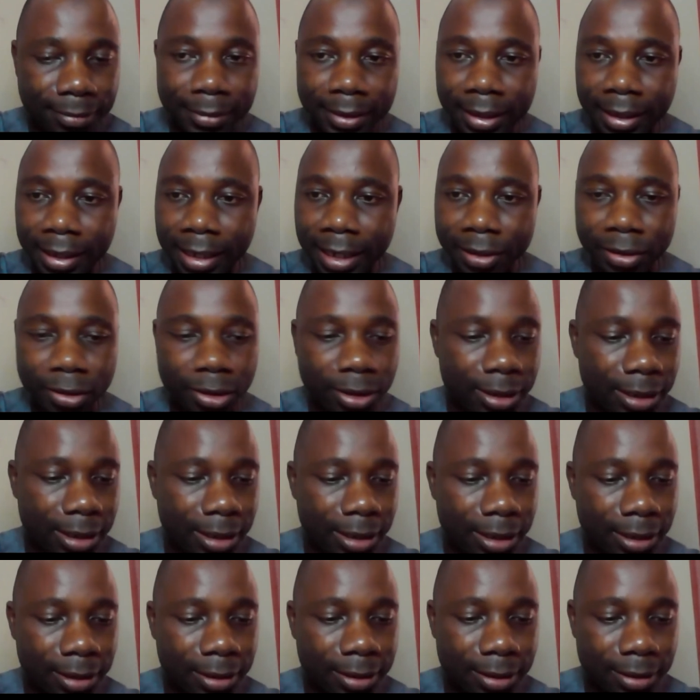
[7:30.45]
The case
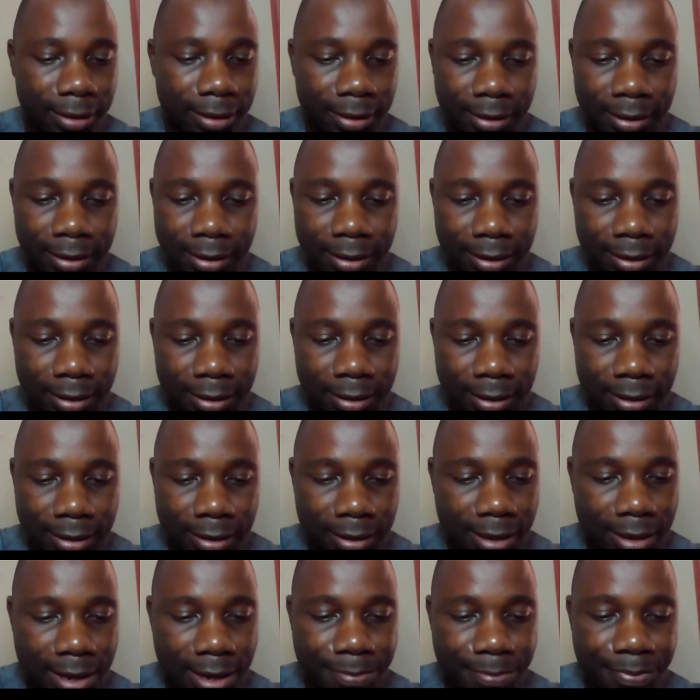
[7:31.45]
study is
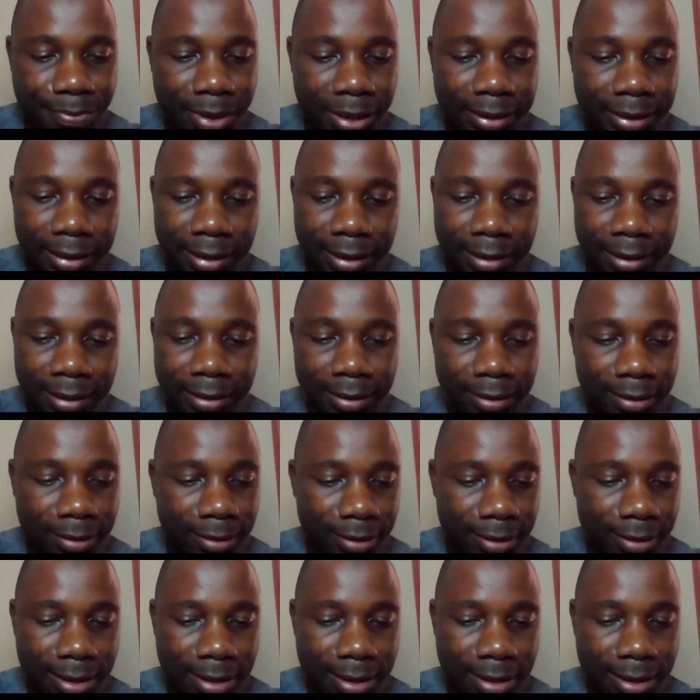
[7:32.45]
a business.